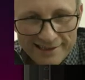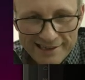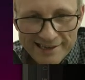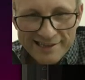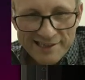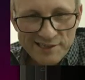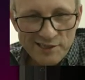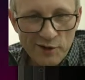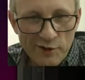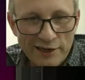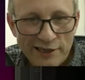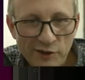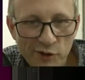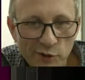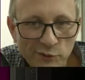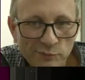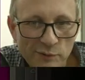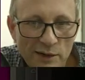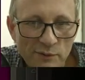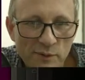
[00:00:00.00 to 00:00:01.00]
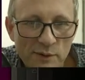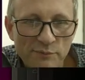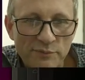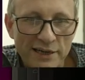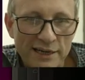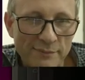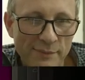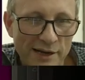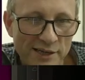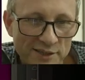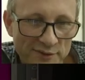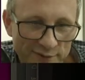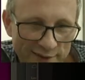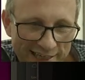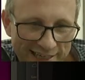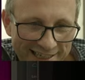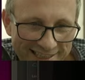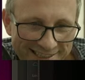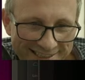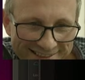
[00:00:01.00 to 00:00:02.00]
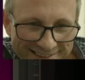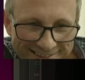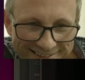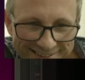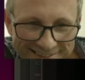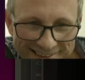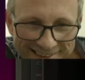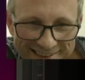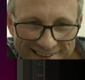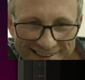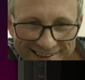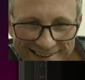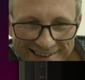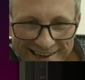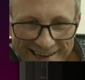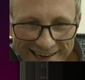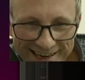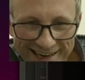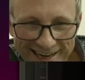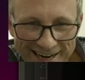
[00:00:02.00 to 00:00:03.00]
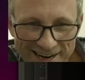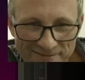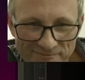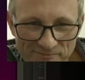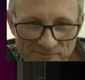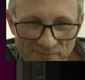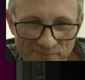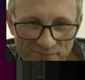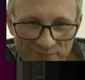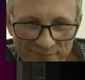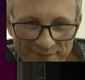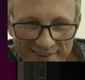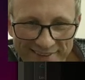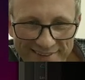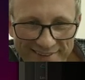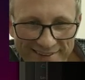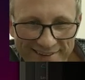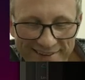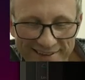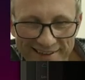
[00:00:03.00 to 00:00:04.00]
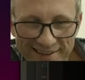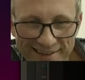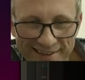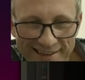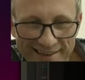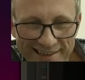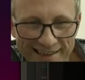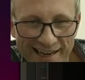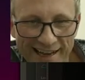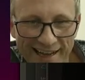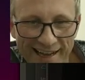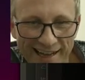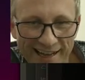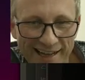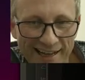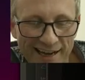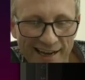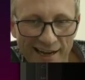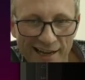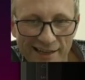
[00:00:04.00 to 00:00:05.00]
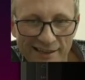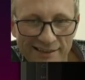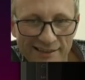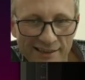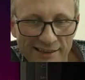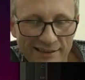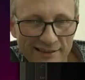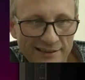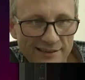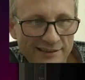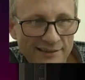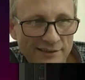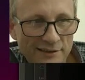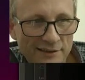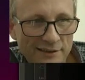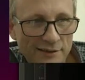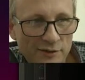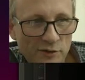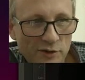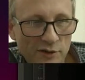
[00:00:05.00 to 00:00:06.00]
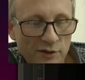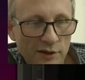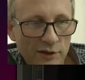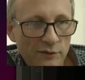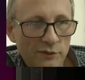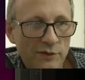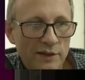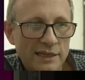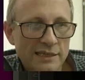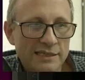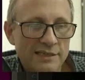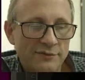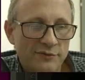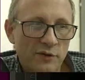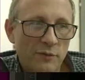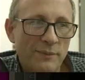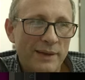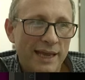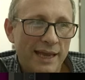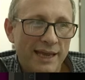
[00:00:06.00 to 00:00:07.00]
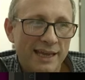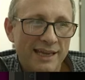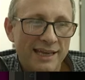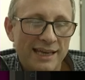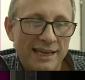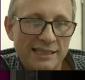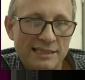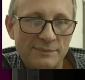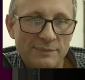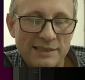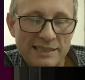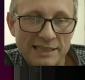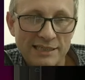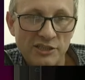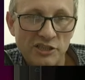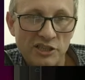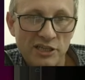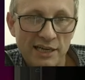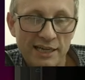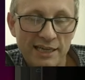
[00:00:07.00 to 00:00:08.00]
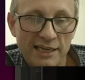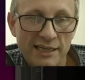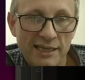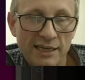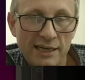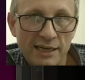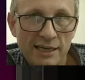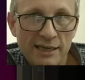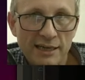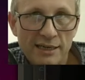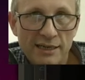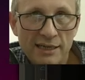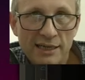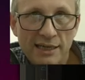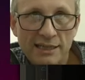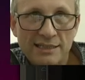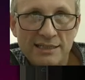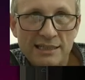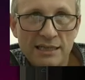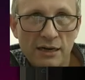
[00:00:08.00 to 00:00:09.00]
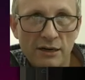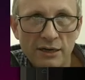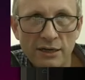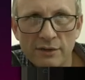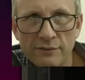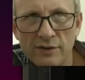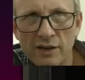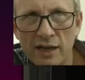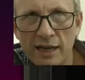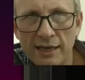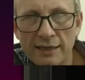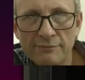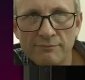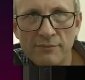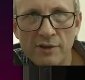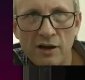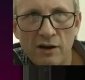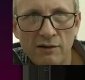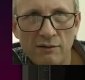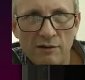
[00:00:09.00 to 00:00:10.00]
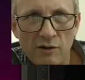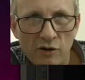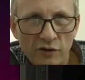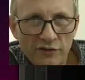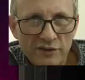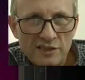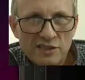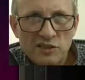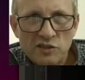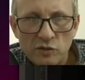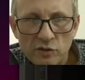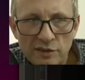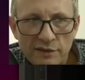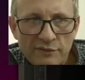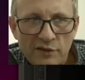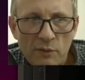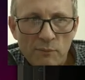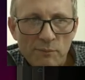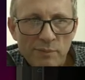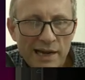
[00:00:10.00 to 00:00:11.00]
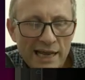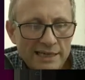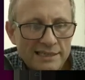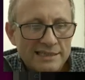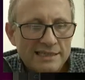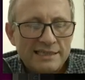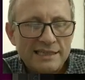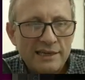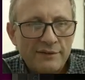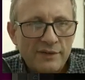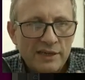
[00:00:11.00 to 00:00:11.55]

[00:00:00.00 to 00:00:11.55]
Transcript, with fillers: Sorry, Gordon. Well, we're pretty much finished. Um, yeah, uh, this for me is potentially, it's kind of like on the sort of complexity of